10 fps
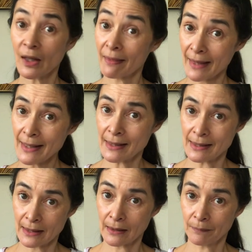They
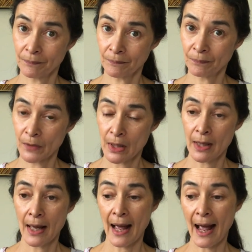consider.
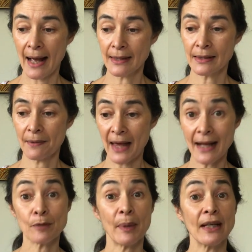And
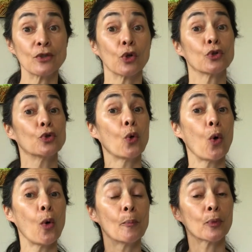that's based on
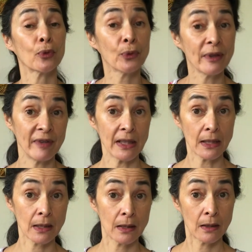your
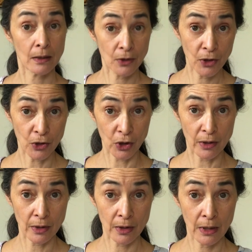previous
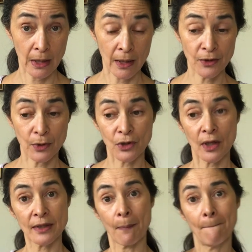searches. So it
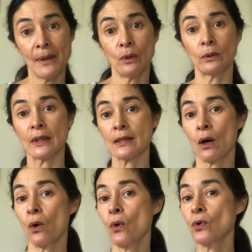starts to build this
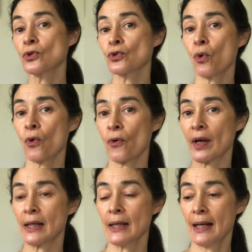whole
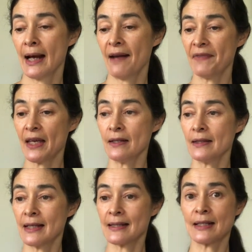story, and then
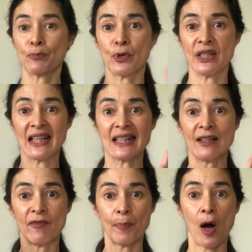there's this
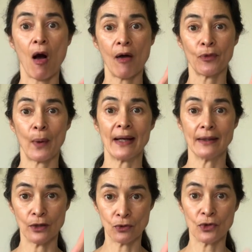predictive pathway
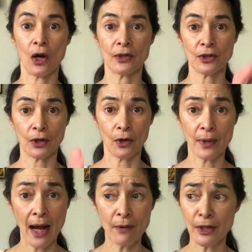that you start to go
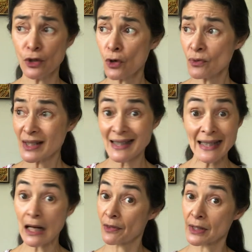down, and you don't
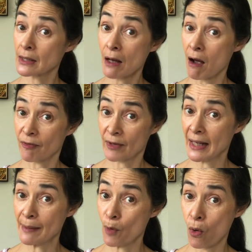see other stuff
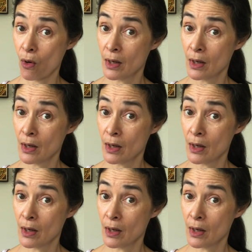anymore.